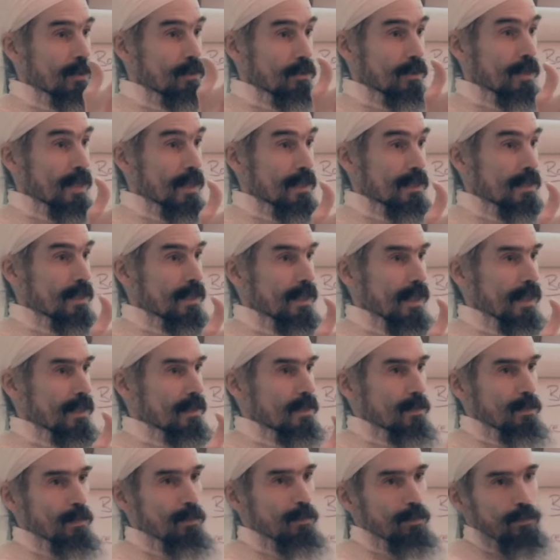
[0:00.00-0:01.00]
you get to
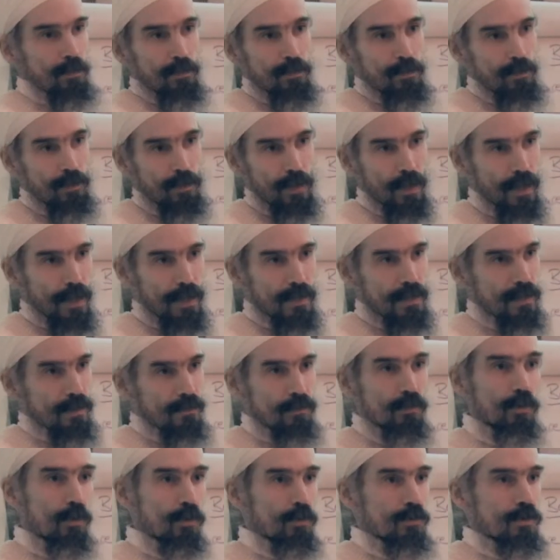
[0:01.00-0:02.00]
that place,
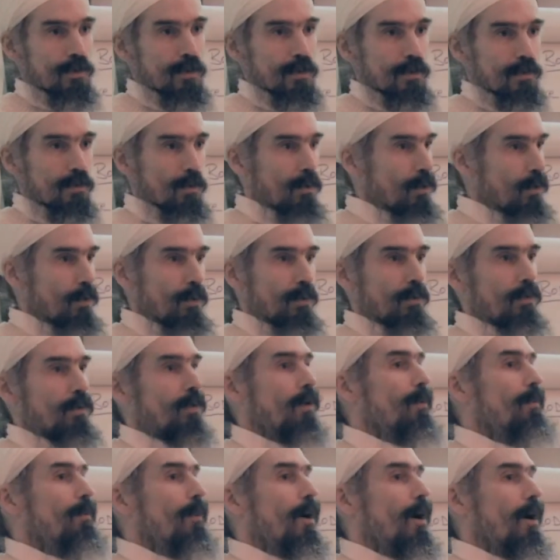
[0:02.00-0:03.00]
of course, it's all
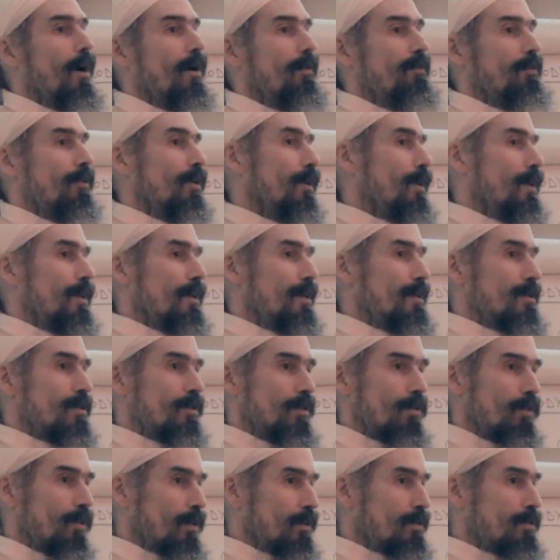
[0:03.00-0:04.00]
a marvel and it's
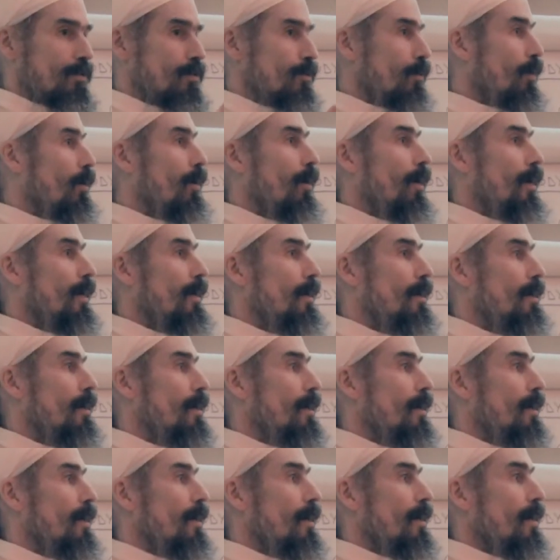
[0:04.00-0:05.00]
all a joy.
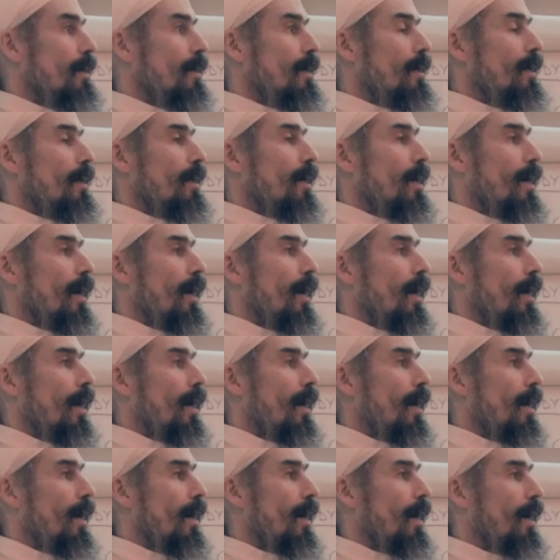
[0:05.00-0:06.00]

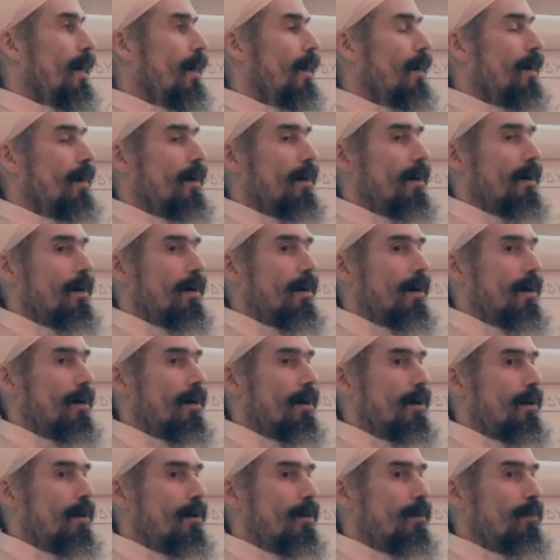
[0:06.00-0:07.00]

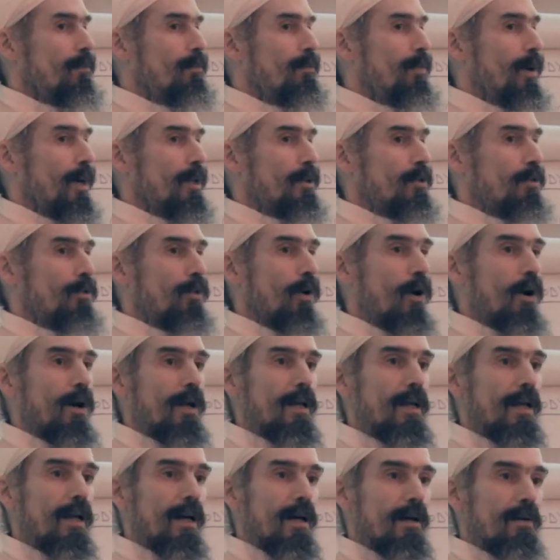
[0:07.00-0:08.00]
But you're not
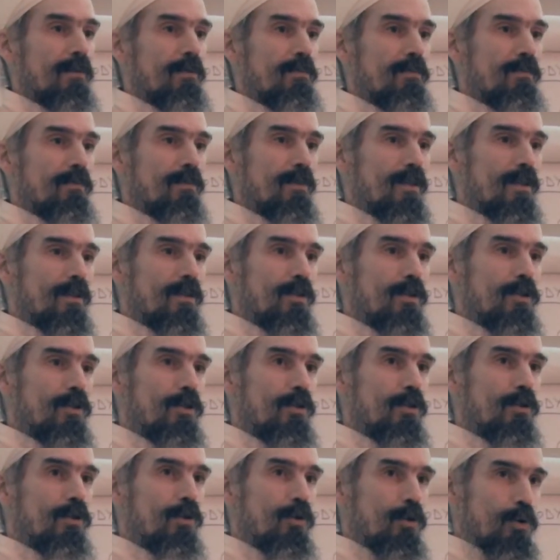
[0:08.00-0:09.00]
here.
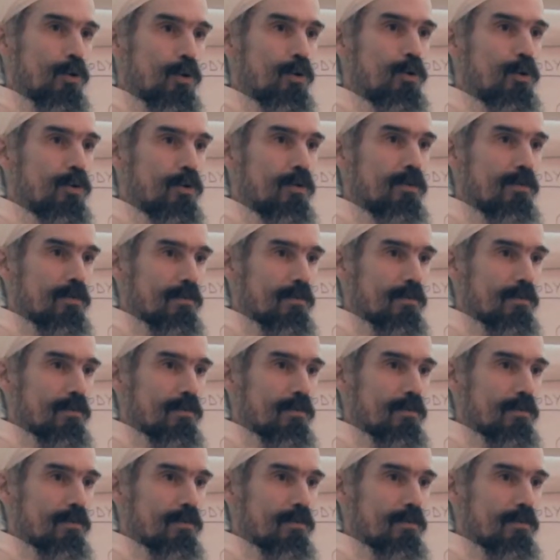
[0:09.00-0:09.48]
You,